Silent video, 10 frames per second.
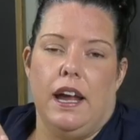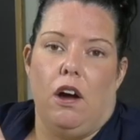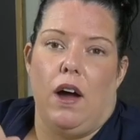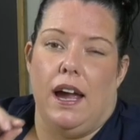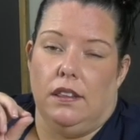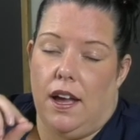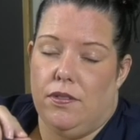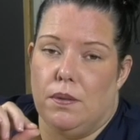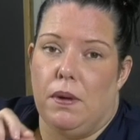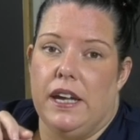Now, I
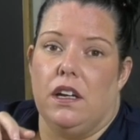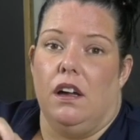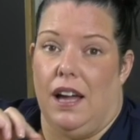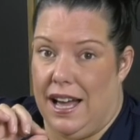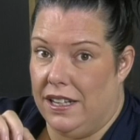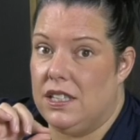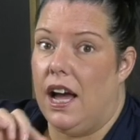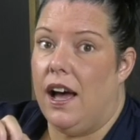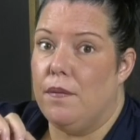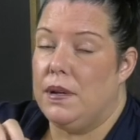left the mica on
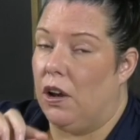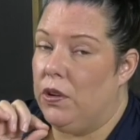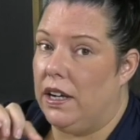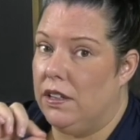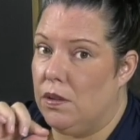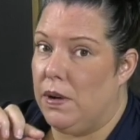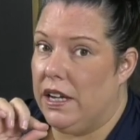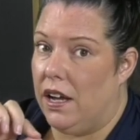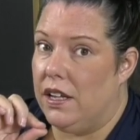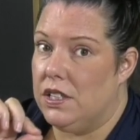top. Not only did I leave the
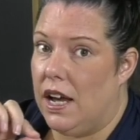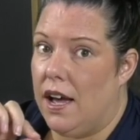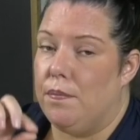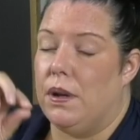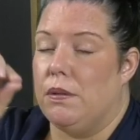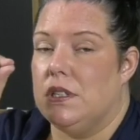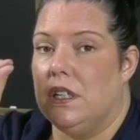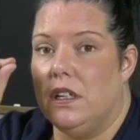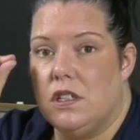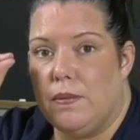mica on top, but I was
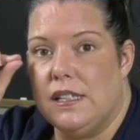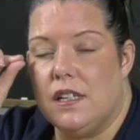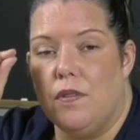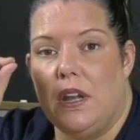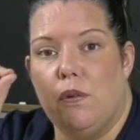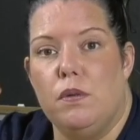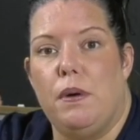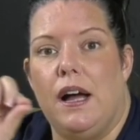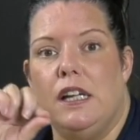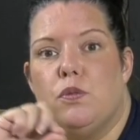thinking to myself that it would
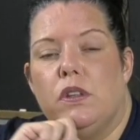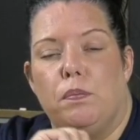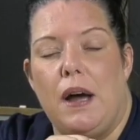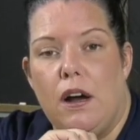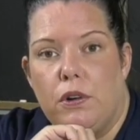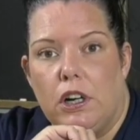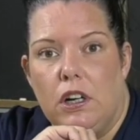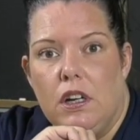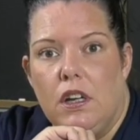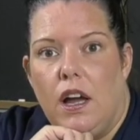bond with the
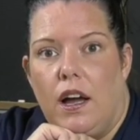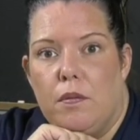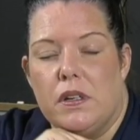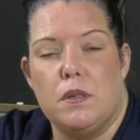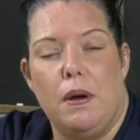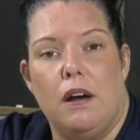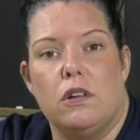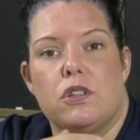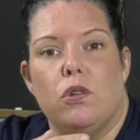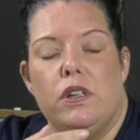powder because the
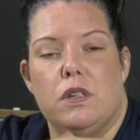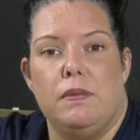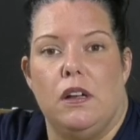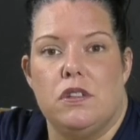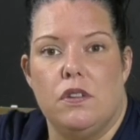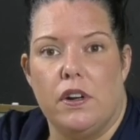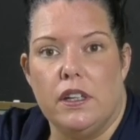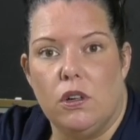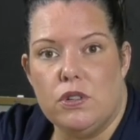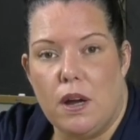powder is going to melt at a
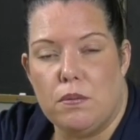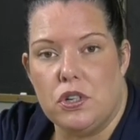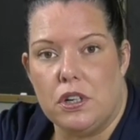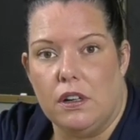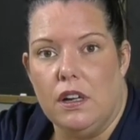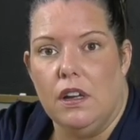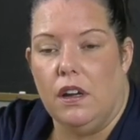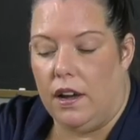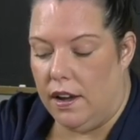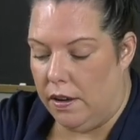very low temperature.
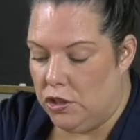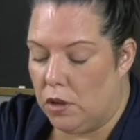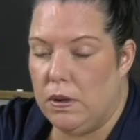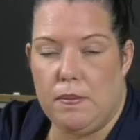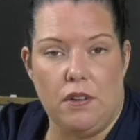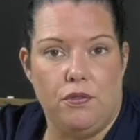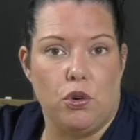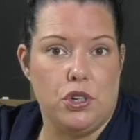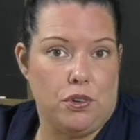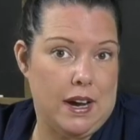It took me about
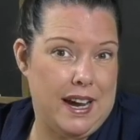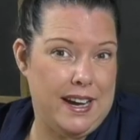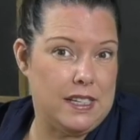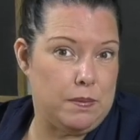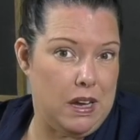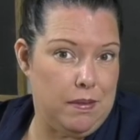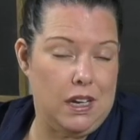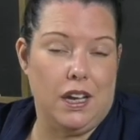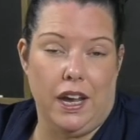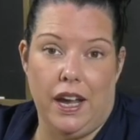4 tries
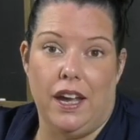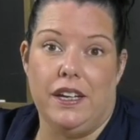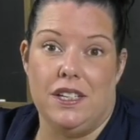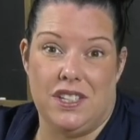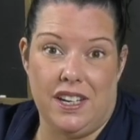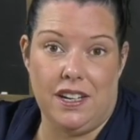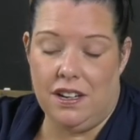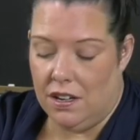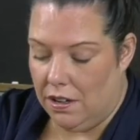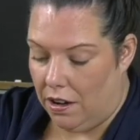maybe, and it
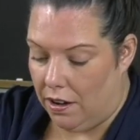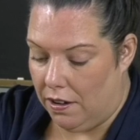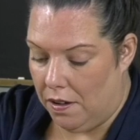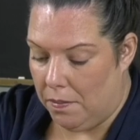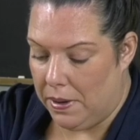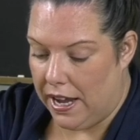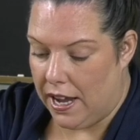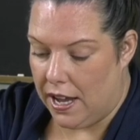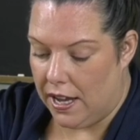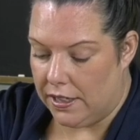did.
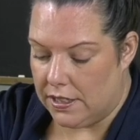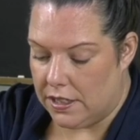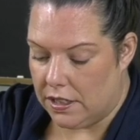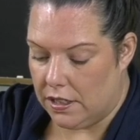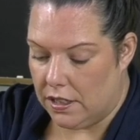And